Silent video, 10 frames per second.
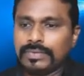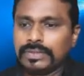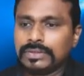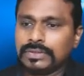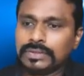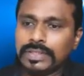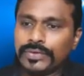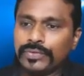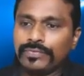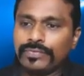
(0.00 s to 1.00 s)
which is
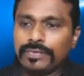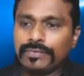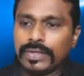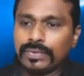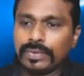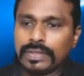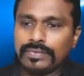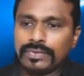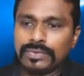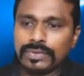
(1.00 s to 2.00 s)

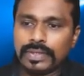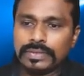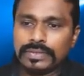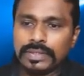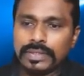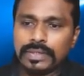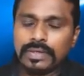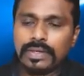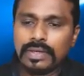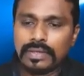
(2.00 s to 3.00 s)
ZQ520, which you can see here.